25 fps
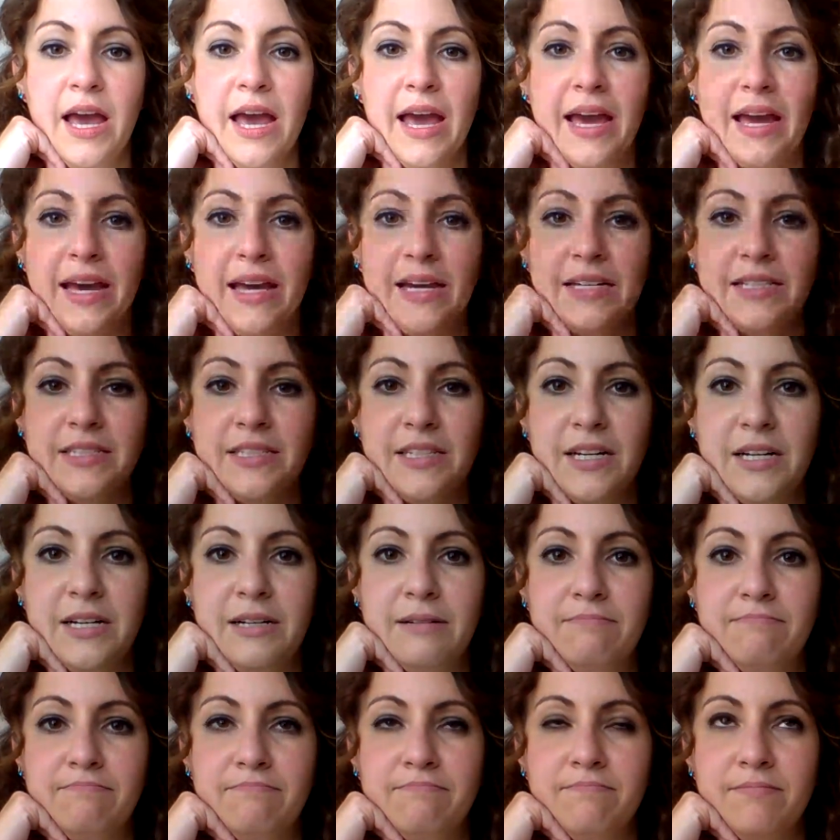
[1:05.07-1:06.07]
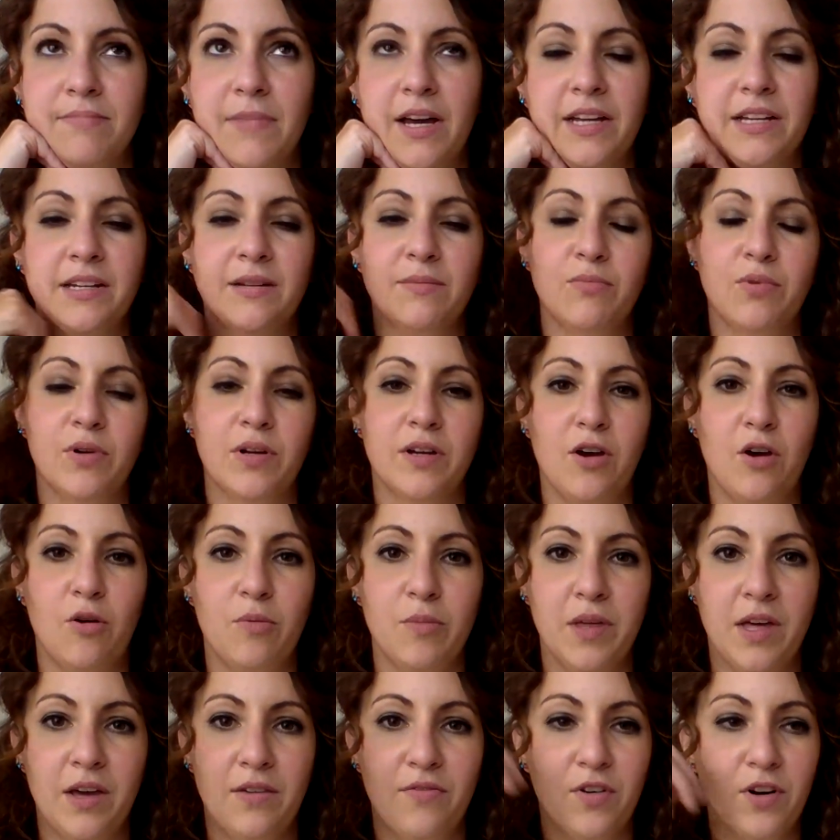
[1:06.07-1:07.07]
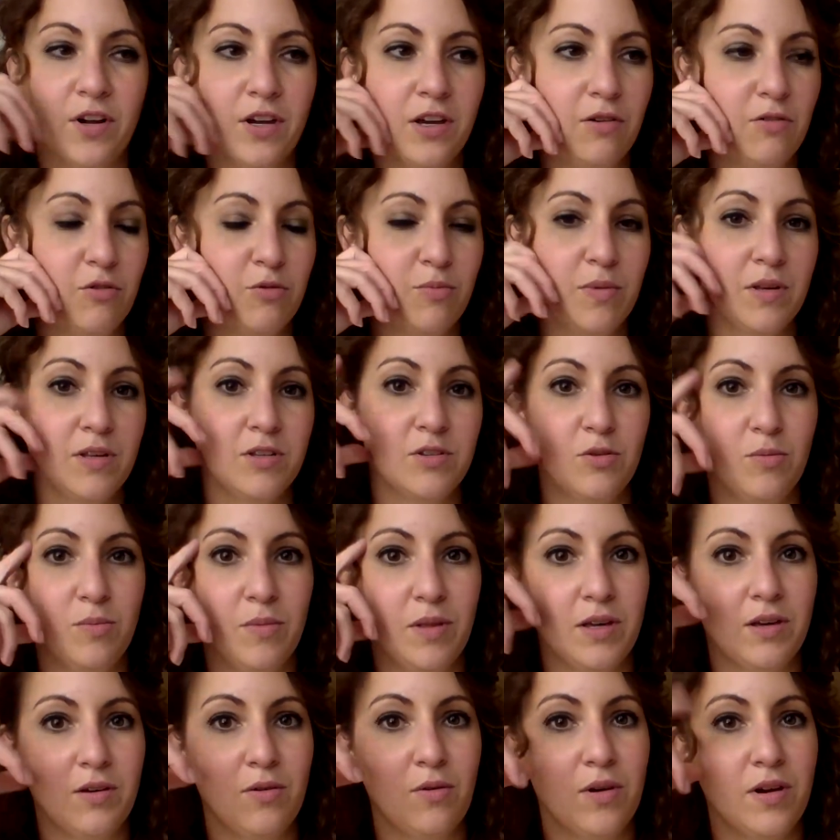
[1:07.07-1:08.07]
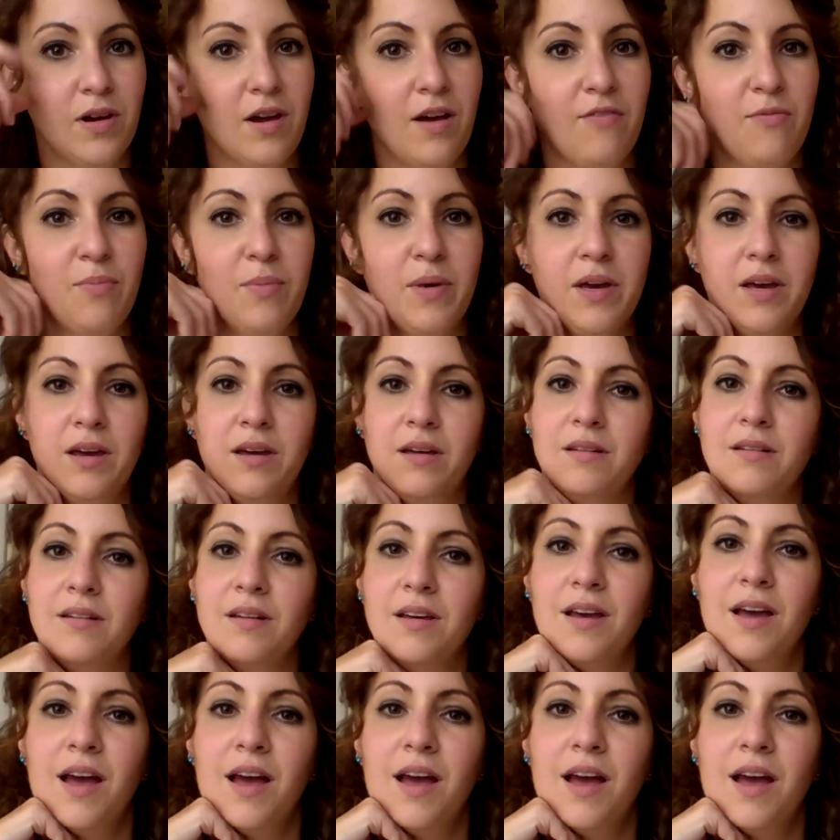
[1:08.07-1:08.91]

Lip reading: And I didn't bring home the FRQ with me, so I'm like going off my head.